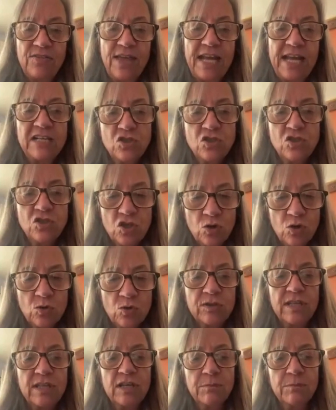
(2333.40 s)
they
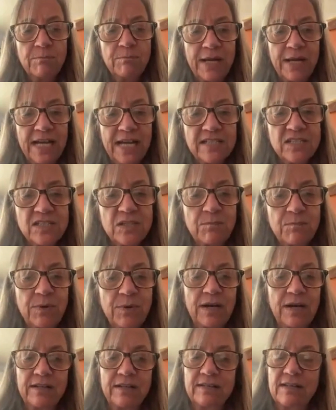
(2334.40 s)
do their best,
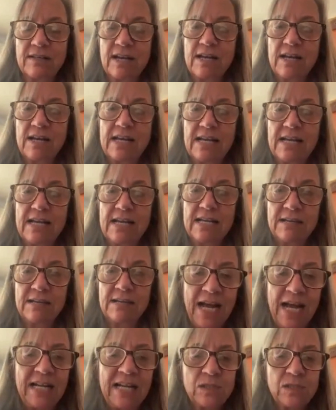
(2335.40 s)
but in
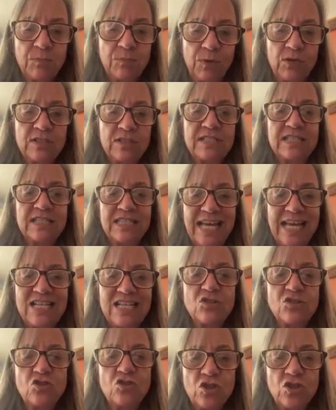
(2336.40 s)
my experience,
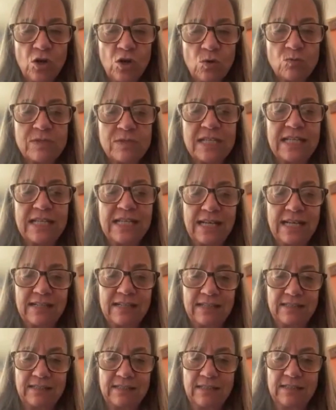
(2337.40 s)
they don't
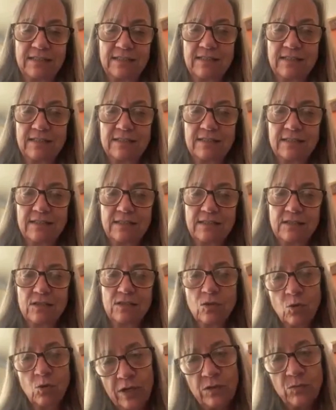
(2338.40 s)
get it.
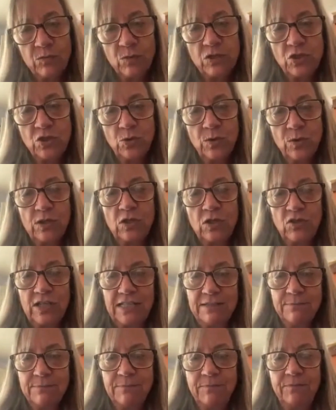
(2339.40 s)
Lauren, would you
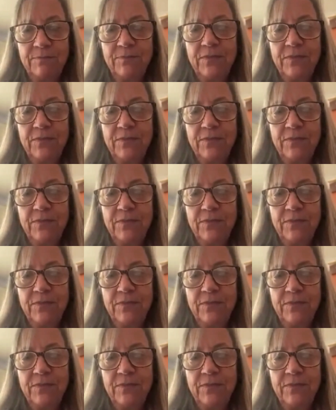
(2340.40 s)
agree?